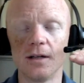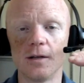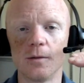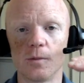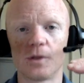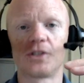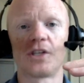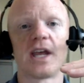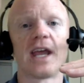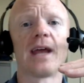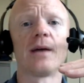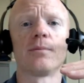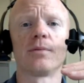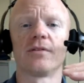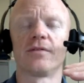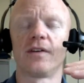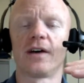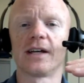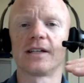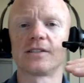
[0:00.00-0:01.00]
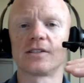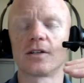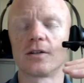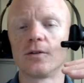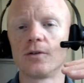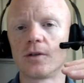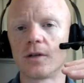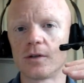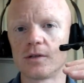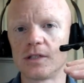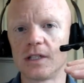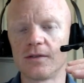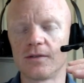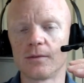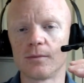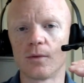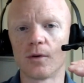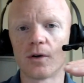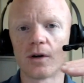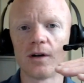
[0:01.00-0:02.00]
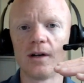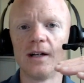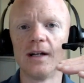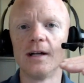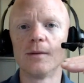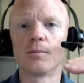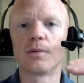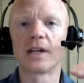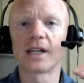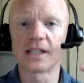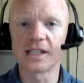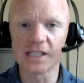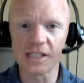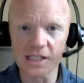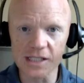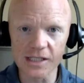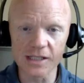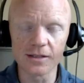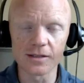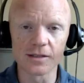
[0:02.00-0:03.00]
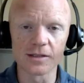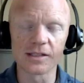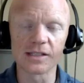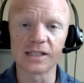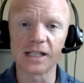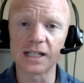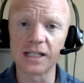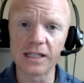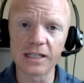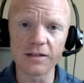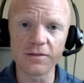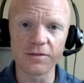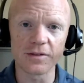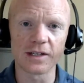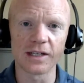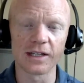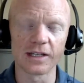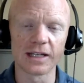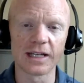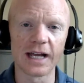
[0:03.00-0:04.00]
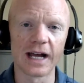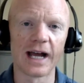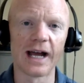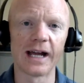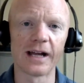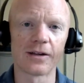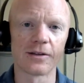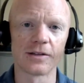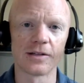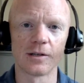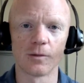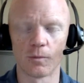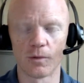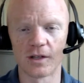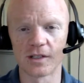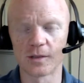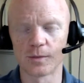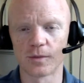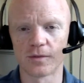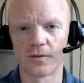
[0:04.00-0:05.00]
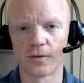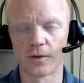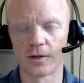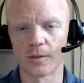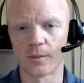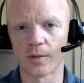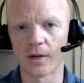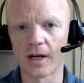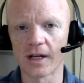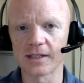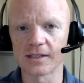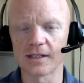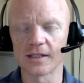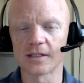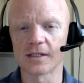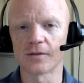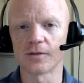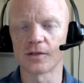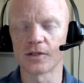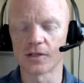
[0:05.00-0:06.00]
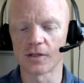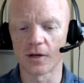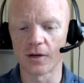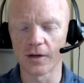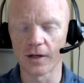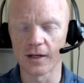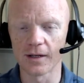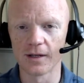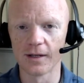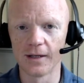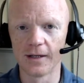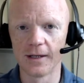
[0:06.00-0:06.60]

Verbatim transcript: which amplifies the glucose even more, but it's still significantly higher than it was before the process ever started.